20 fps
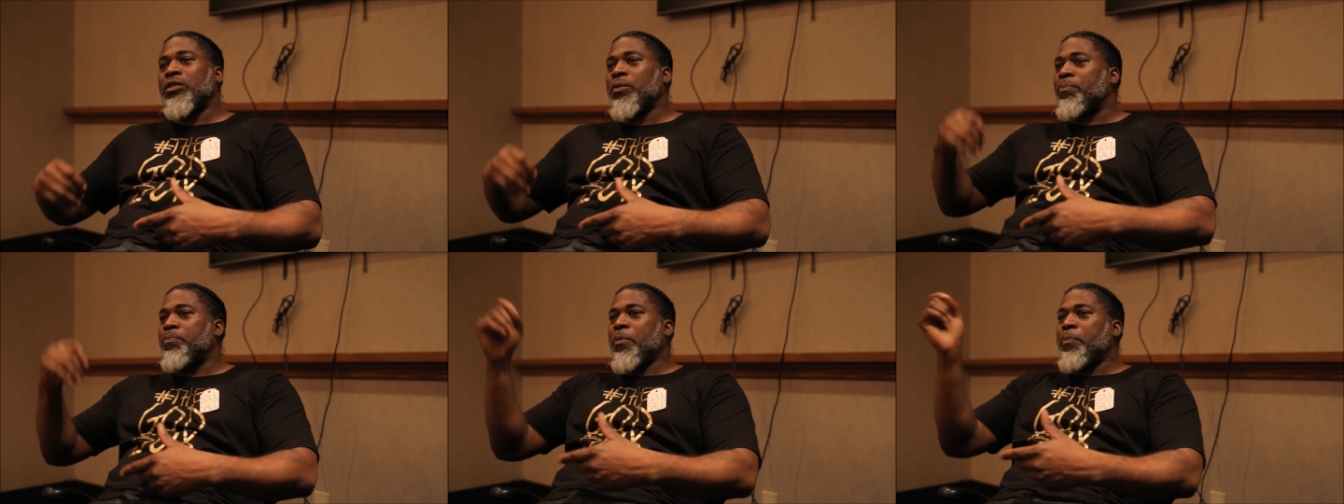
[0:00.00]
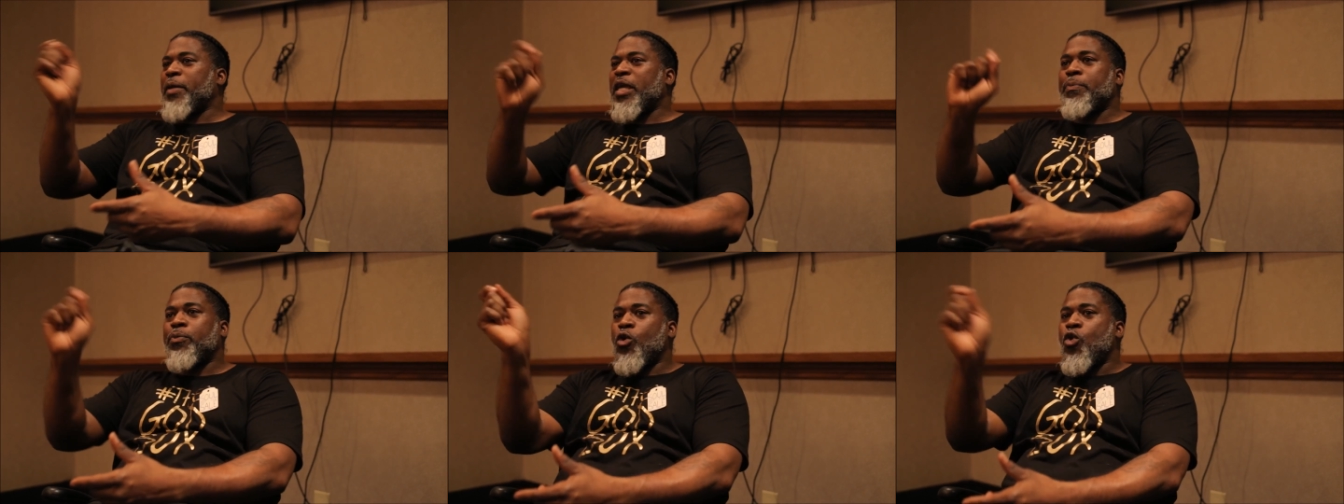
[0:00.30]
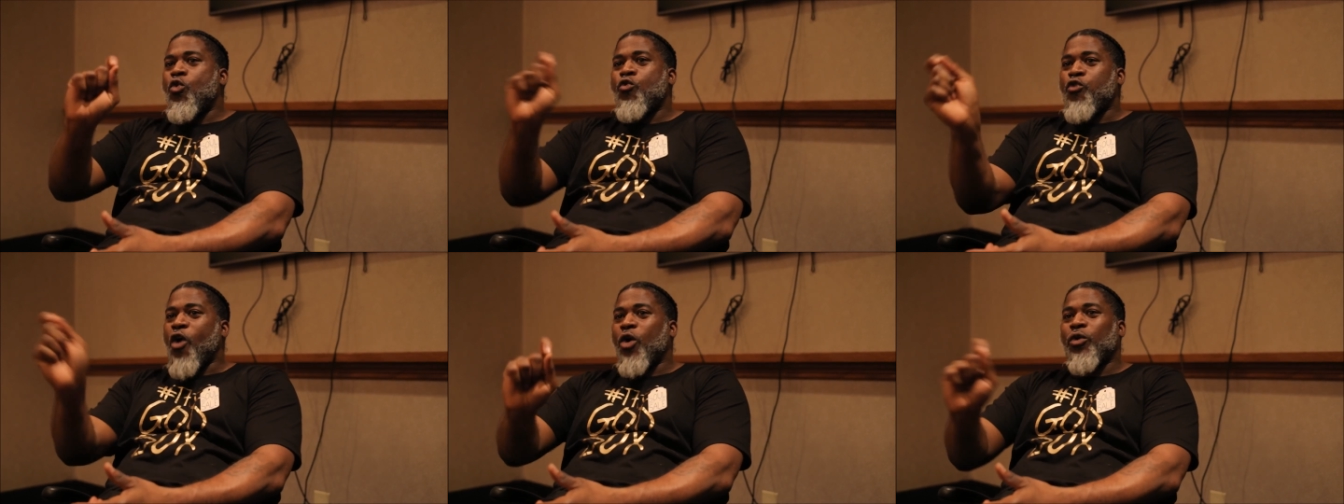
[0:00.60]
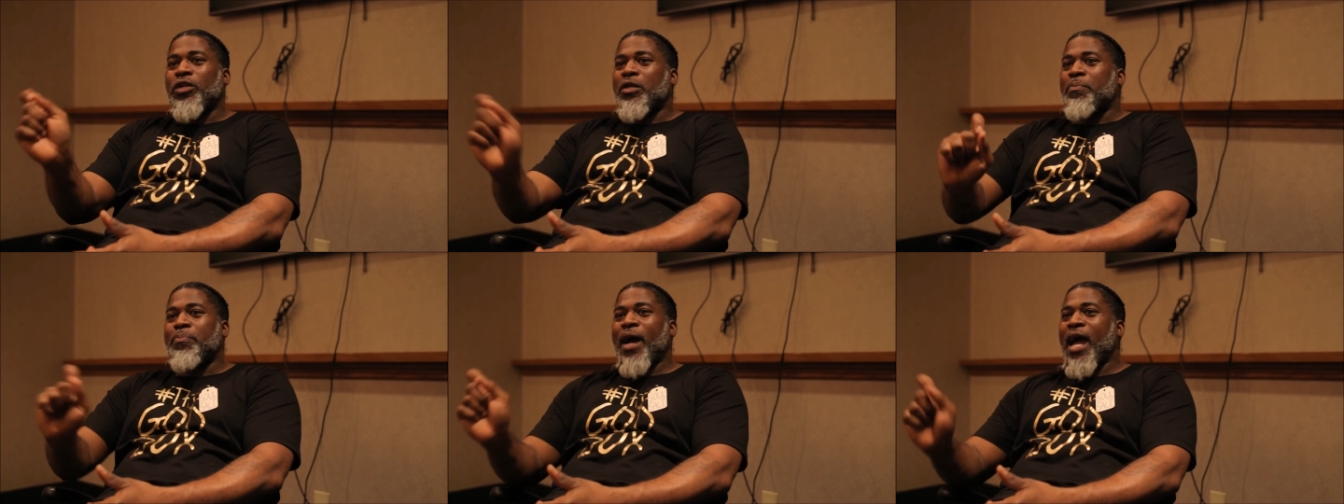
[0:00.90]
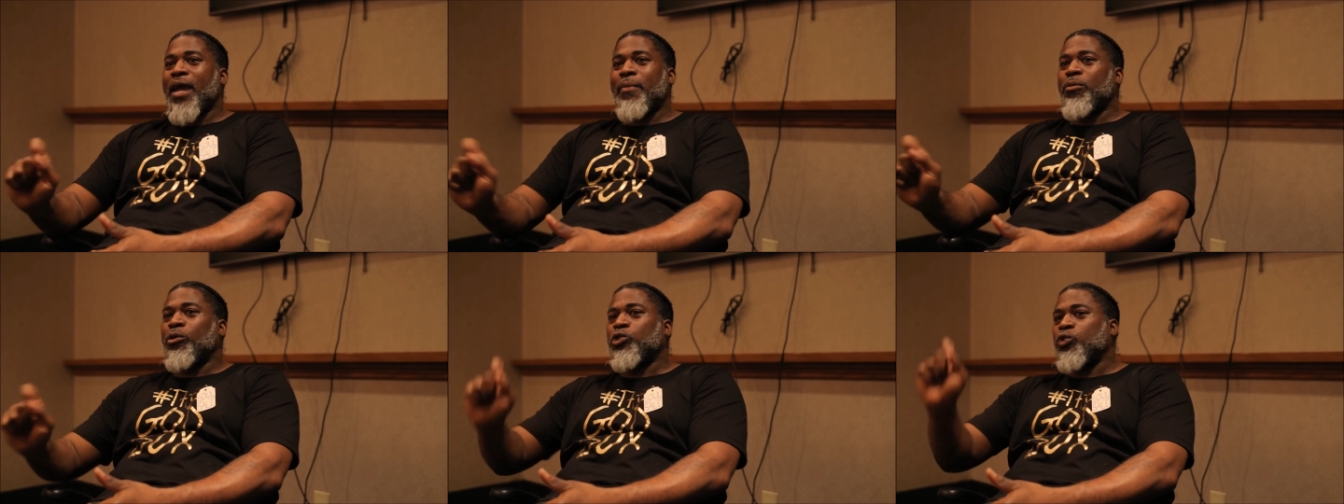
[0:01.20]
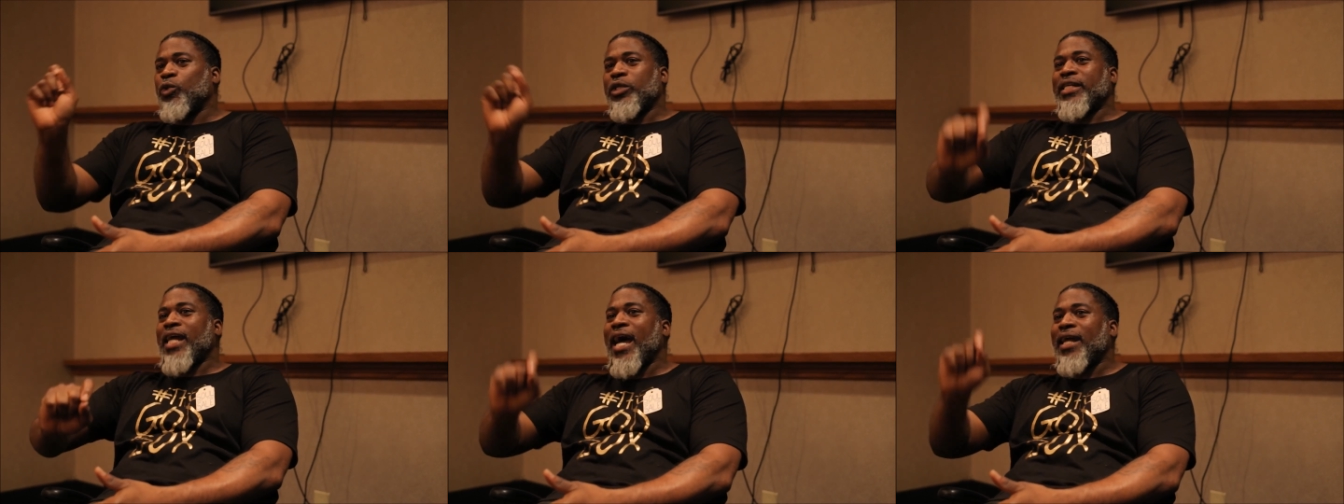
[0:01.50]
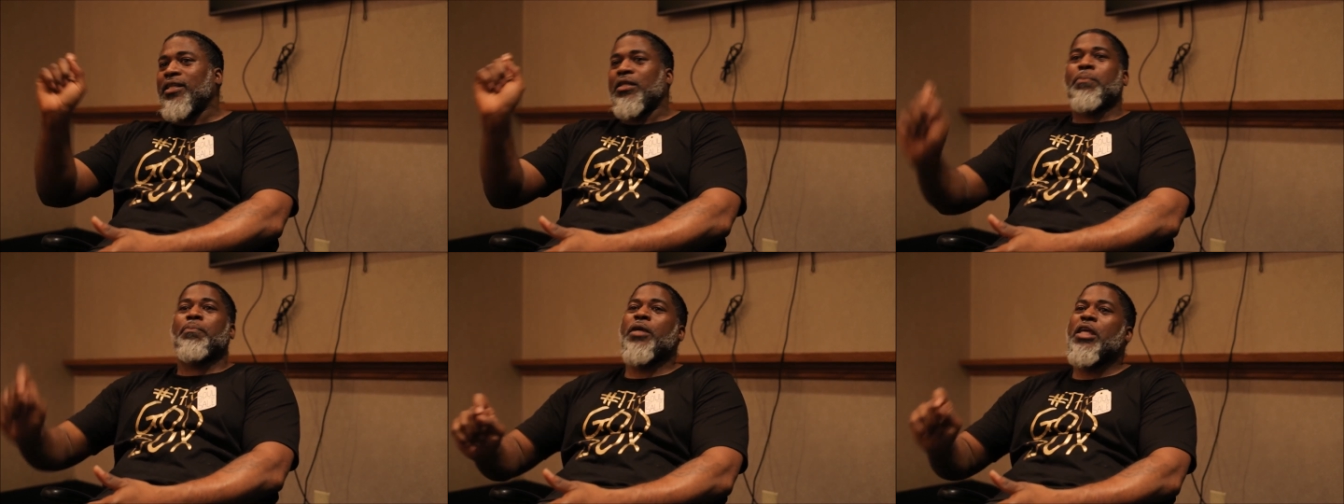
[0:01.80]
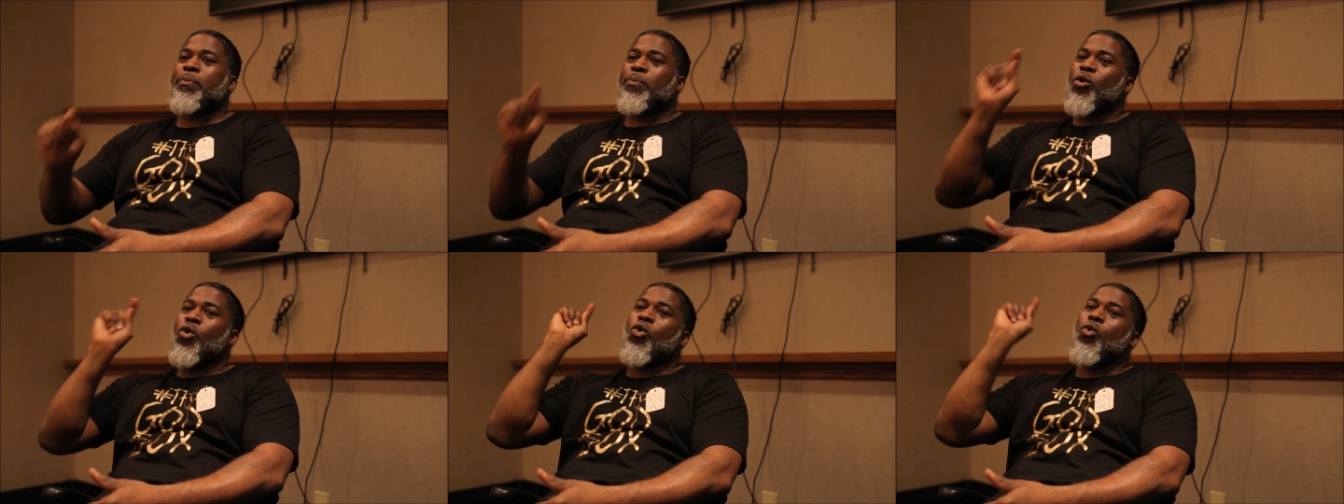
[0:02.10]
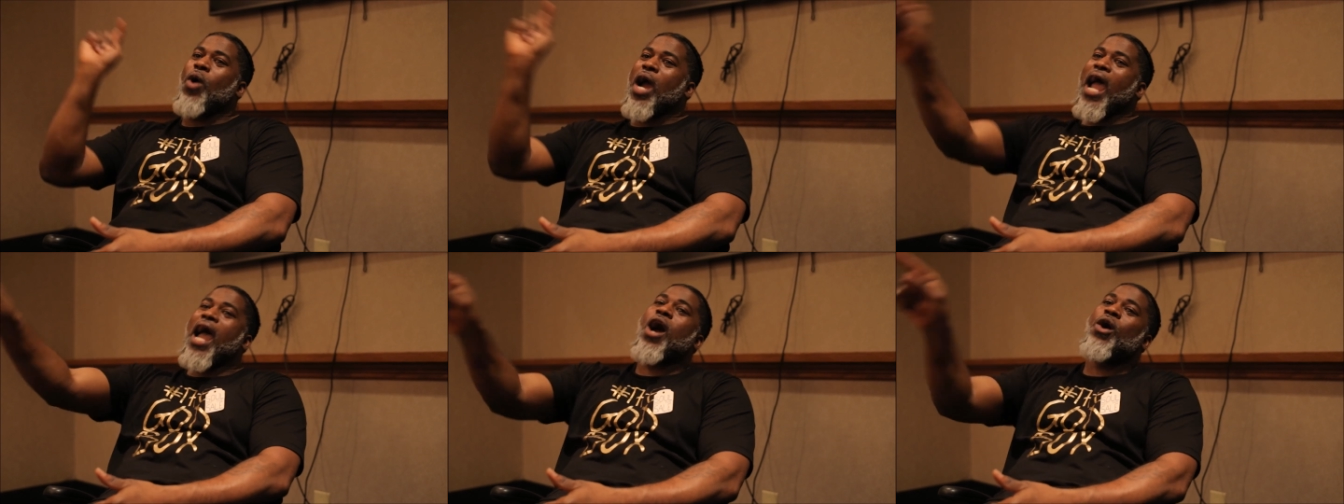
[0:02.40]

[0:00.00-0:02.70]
the people who wrote the Bibles were not the people who were